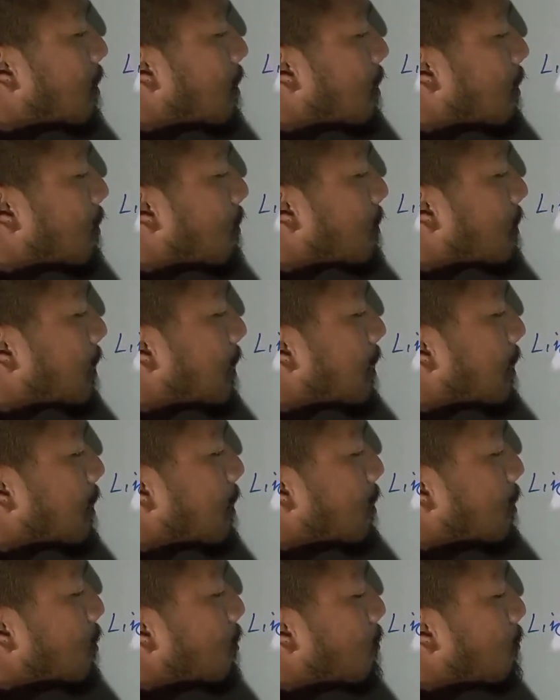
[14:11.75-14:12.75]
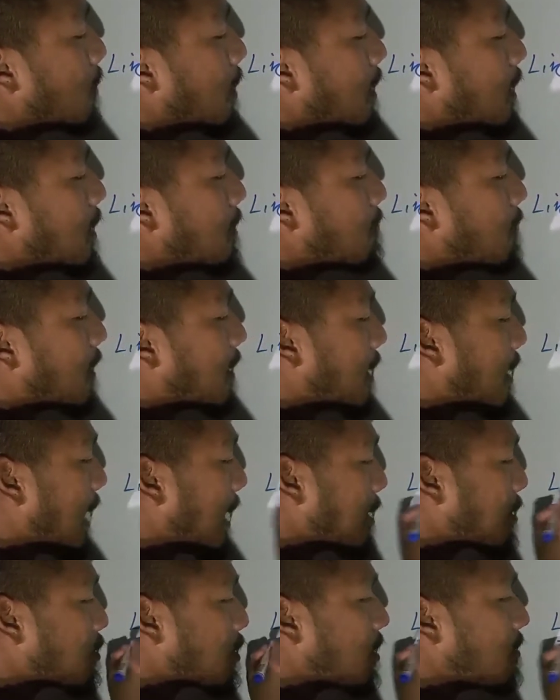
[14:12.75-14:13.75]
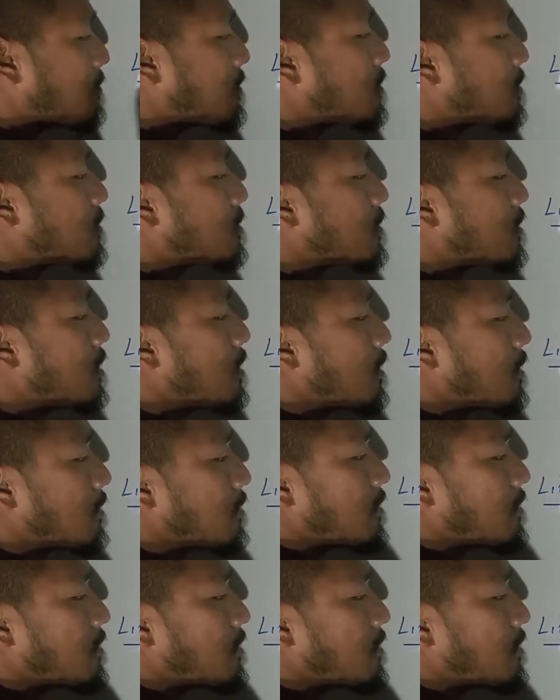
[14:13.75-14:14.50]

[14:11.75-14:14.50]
okay, what are like terms? The